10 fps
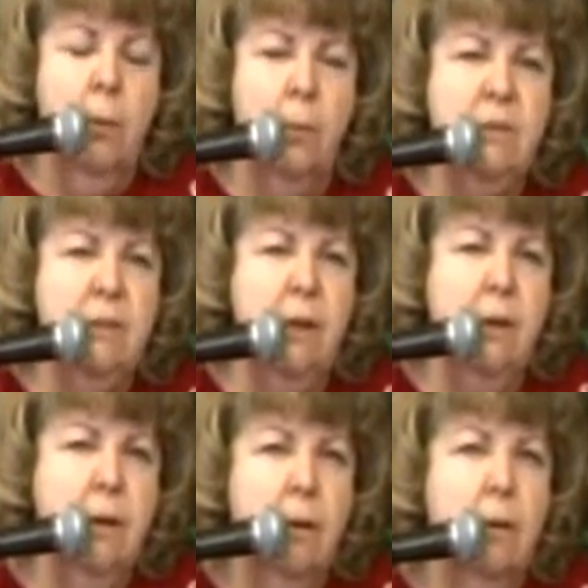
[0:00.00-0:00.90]
But
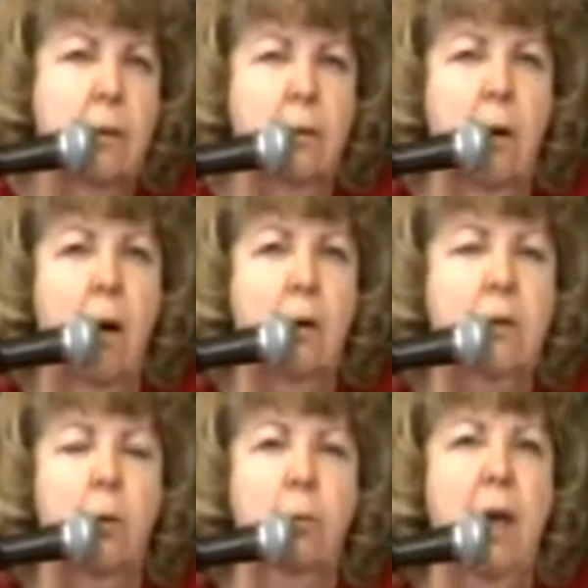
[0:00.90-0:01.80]
see, God
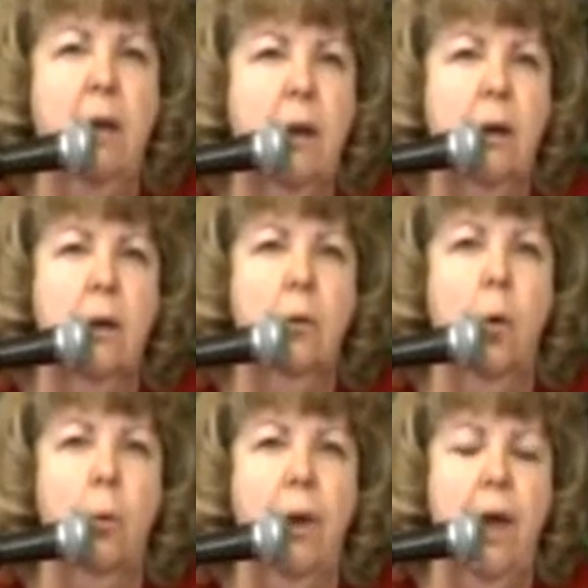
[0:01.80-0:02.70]
don't get any
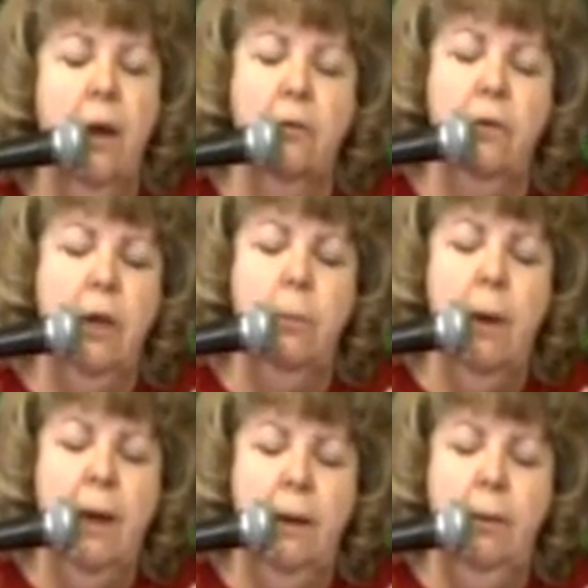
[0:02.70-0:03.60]
glory out of
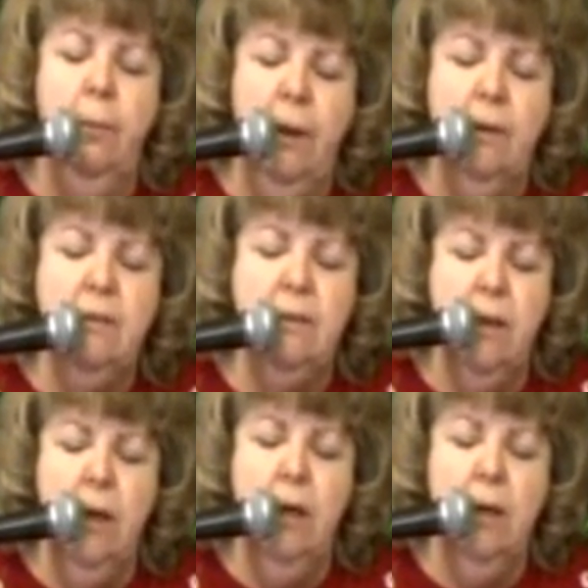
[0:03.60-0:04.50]
anybody being
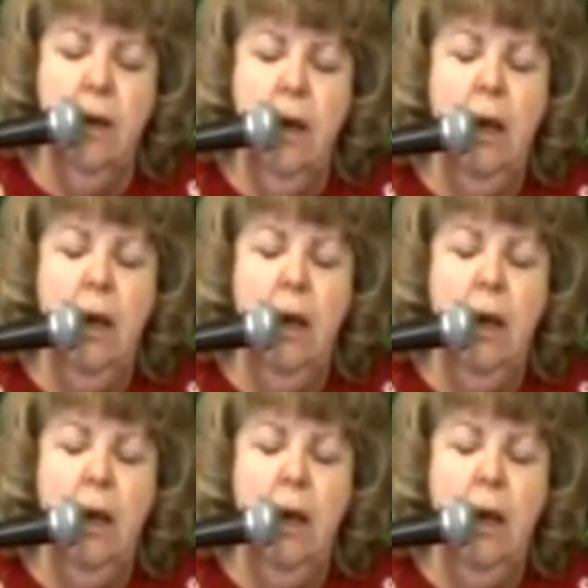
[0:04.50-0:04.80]
sick